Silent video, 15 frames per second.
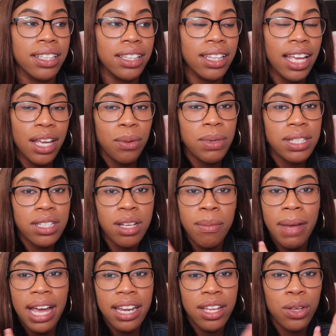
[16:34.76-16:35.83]
light with
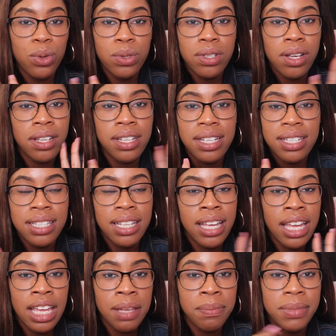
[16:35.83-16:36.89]
somebody who's on the
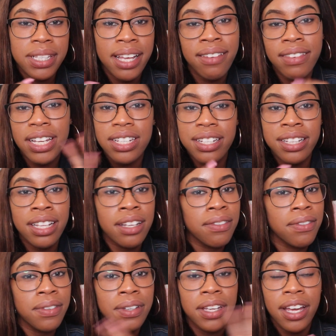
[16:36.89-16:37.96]
same salvation
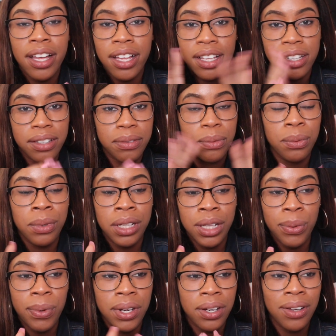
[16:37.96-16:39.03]
level, y'all
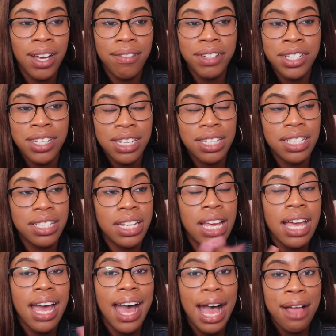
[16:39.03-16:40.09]
really want to go after Jesus,
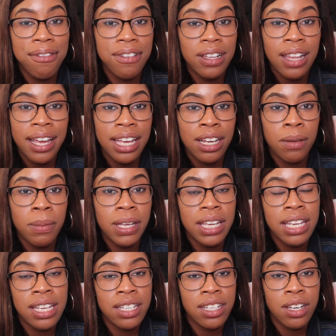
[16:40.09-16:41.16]
I feel like it'll
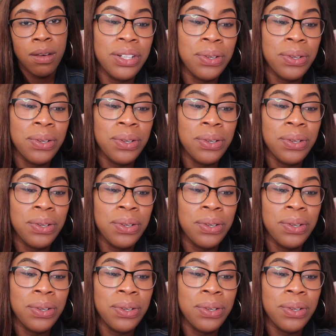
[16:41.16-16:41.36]
be easier.